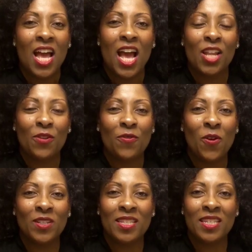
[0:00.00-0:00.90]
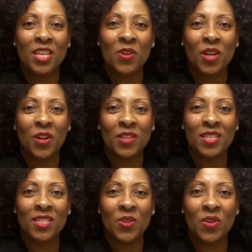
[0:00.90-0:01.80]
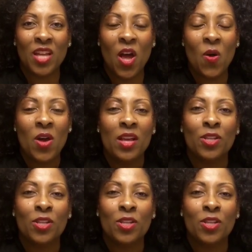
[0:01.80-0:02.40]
I look forward to seeing you here at the studio.